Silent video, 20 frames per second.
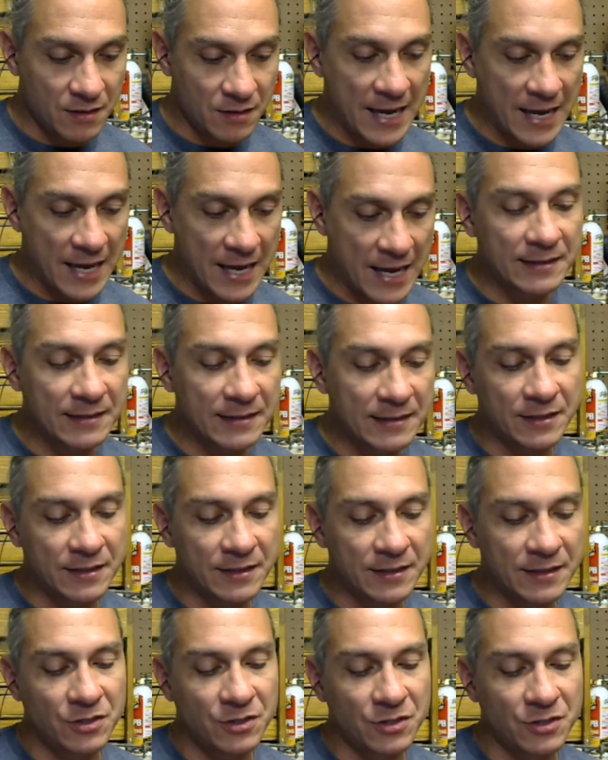
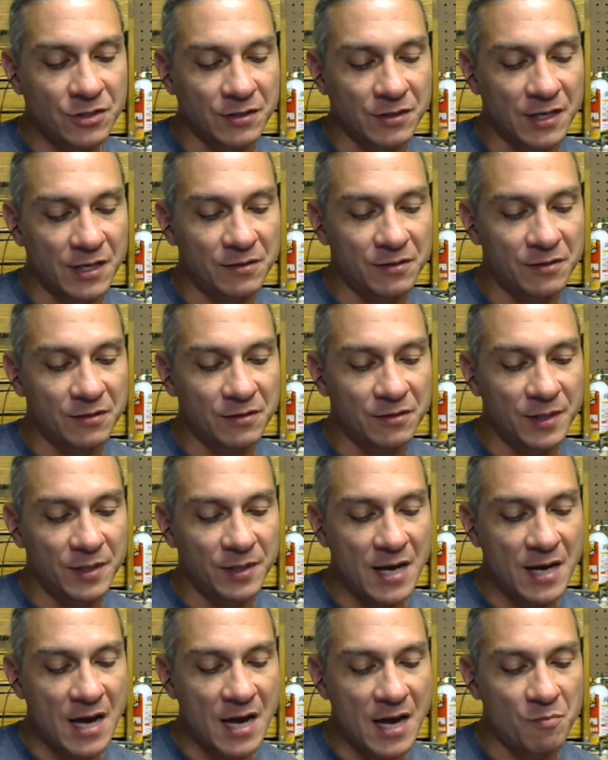alienation that has
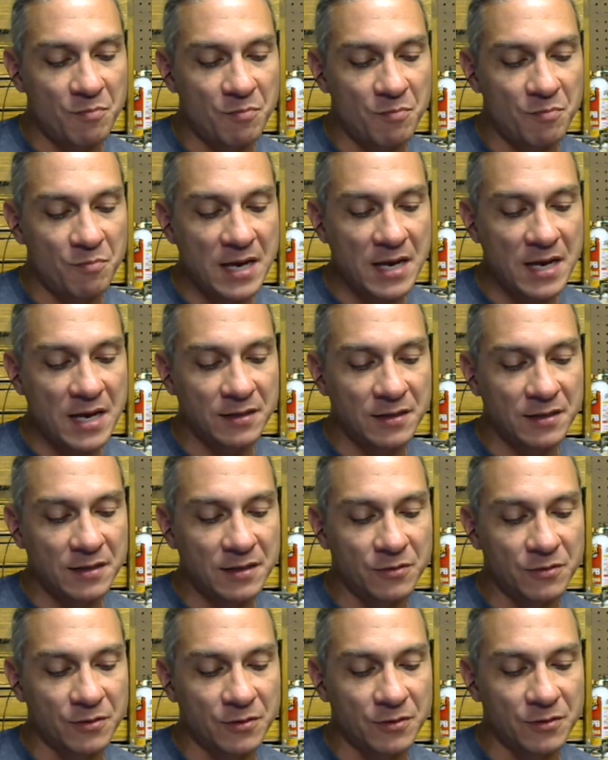been now baked
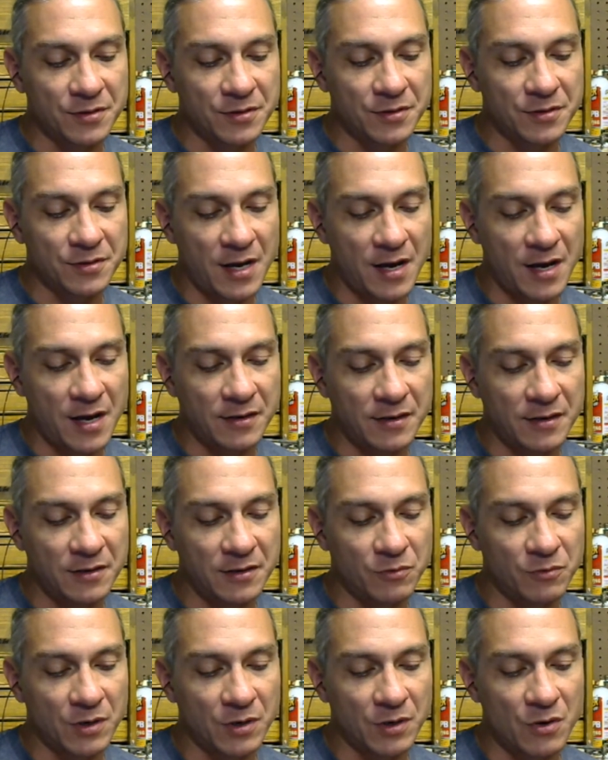into our society
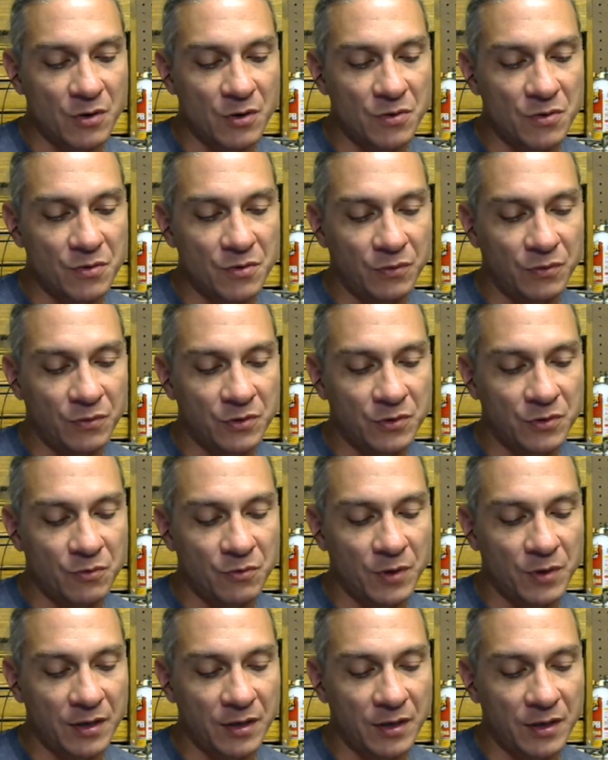to
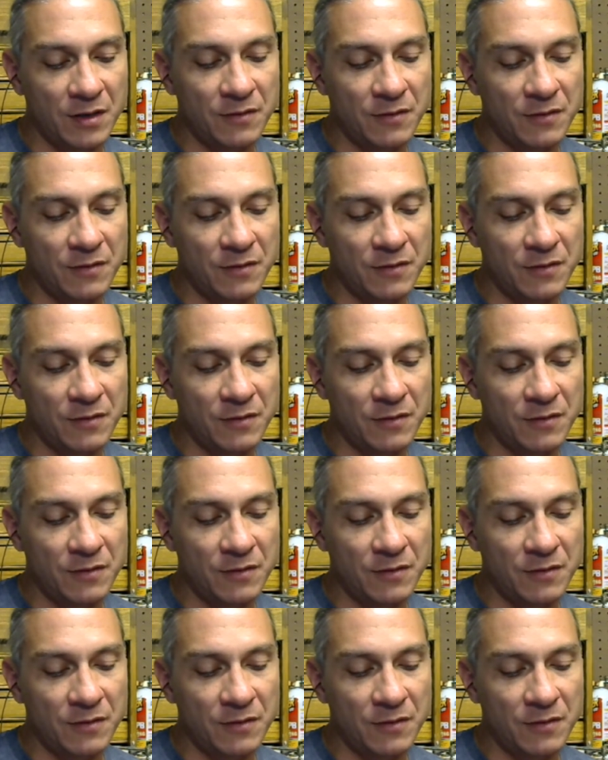where if